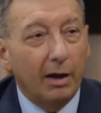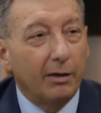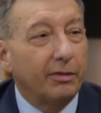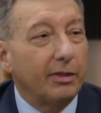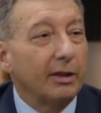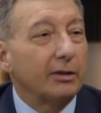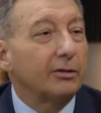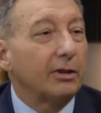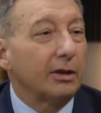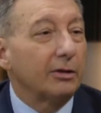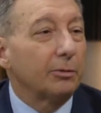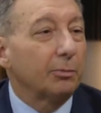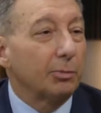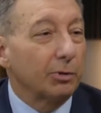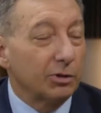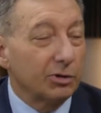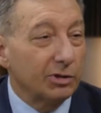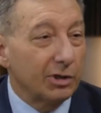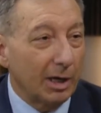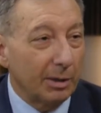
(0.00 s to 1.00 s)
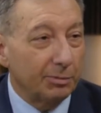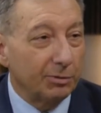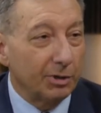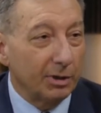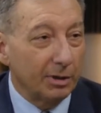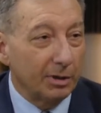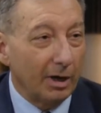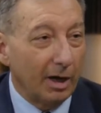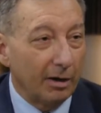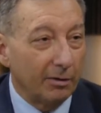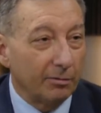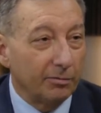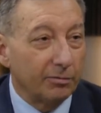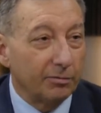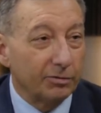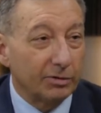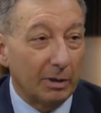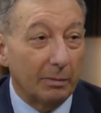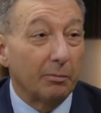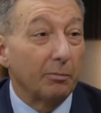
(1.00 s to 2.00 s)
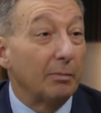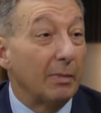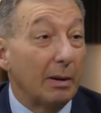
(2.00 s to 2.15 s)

think that the perception of some